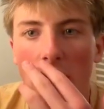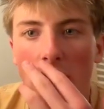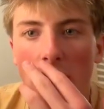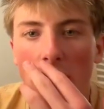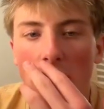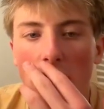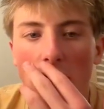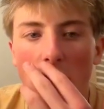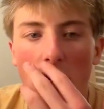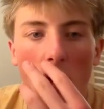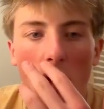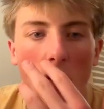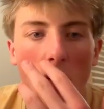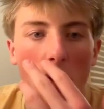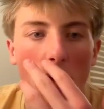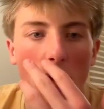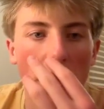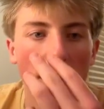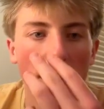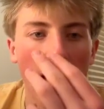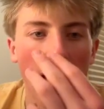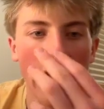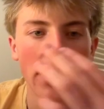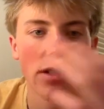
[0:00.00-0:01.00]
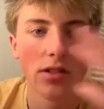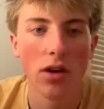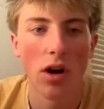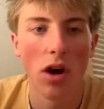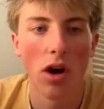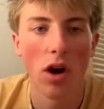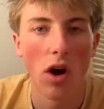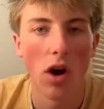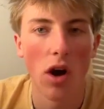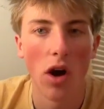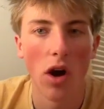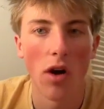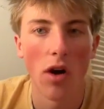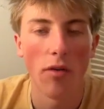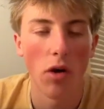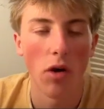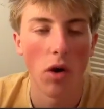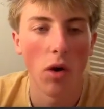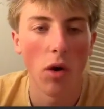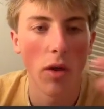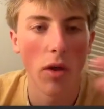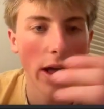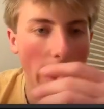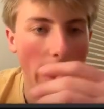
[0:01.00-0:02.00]
So that's a
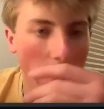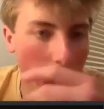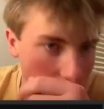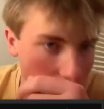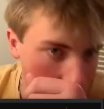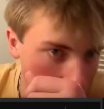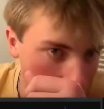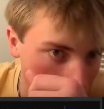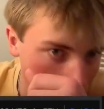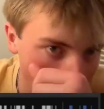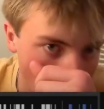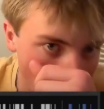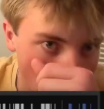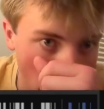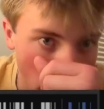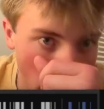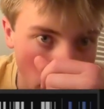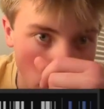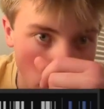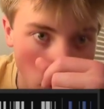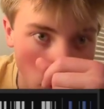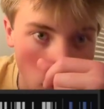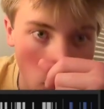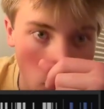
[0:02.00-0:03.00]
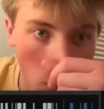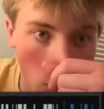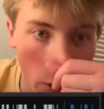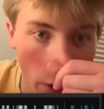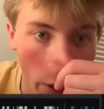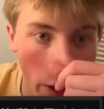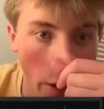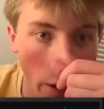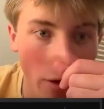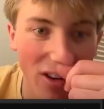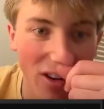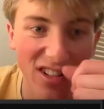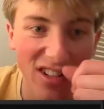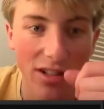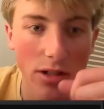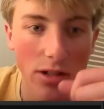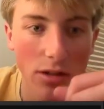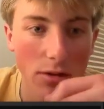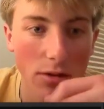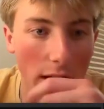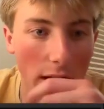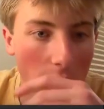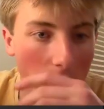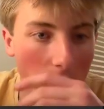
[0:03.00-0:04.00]
whole hour time frame. Okay, this is 1 hour,
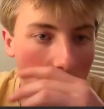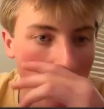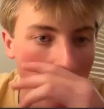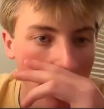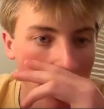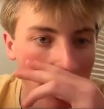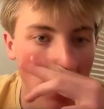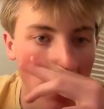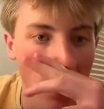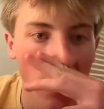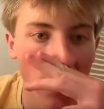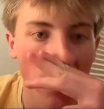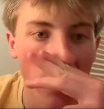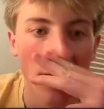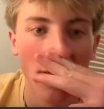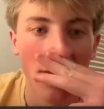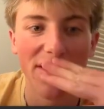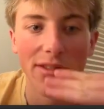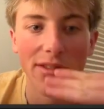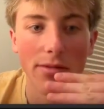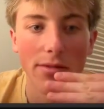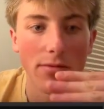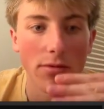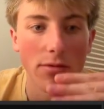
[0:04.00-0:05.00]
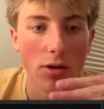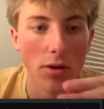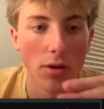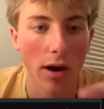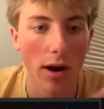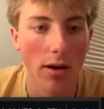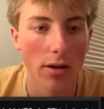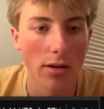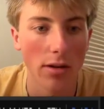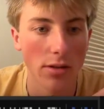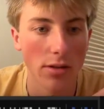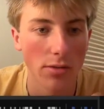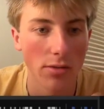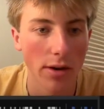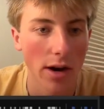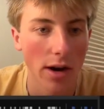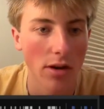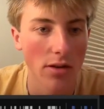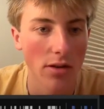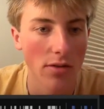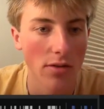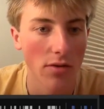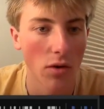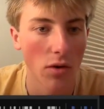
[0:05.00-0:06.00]
2 hours, 2 hours, 3
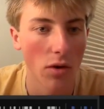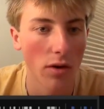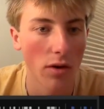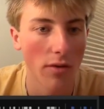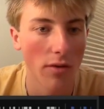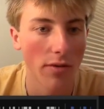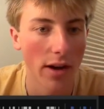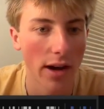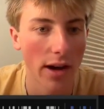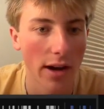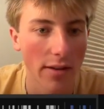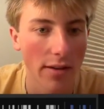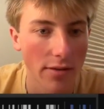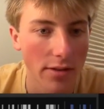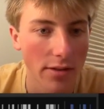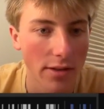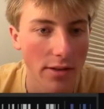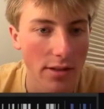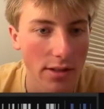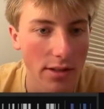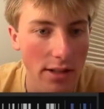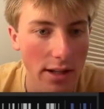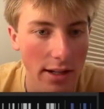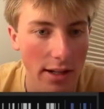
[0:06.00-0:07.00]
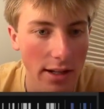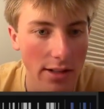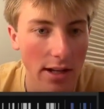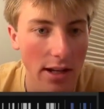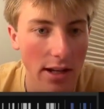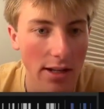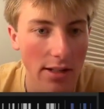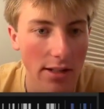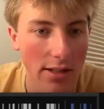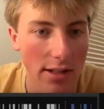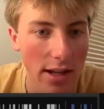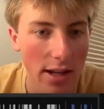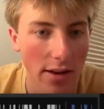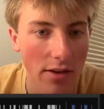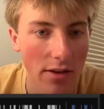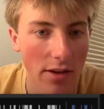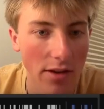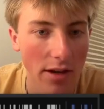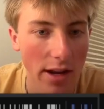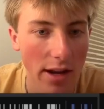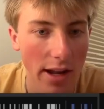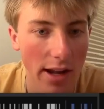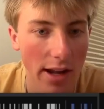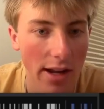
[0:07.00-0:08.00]
hours, 4, 5, 6,
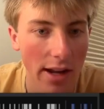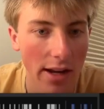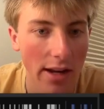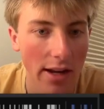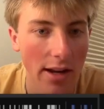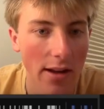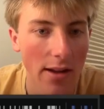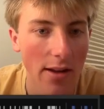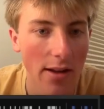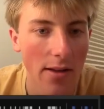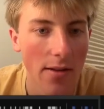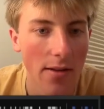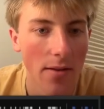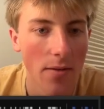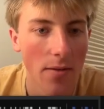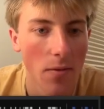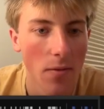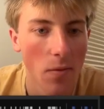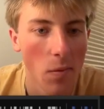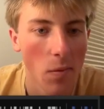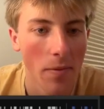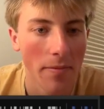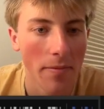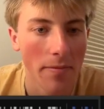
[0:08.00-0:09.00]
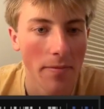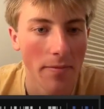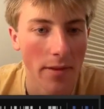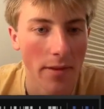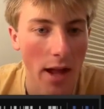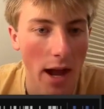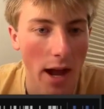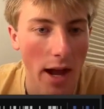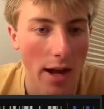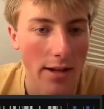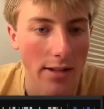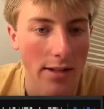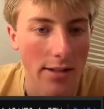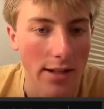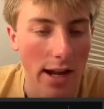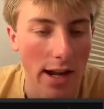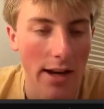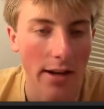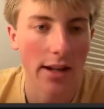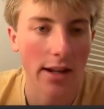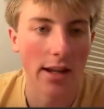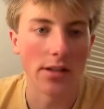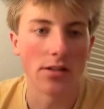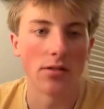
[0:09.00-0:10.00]
7, 8, 9,
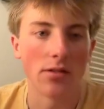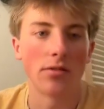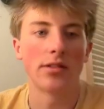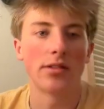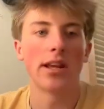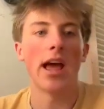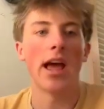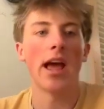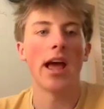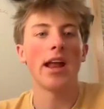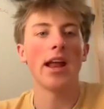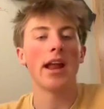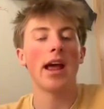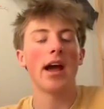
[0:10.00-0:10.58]
10. Okay, so 10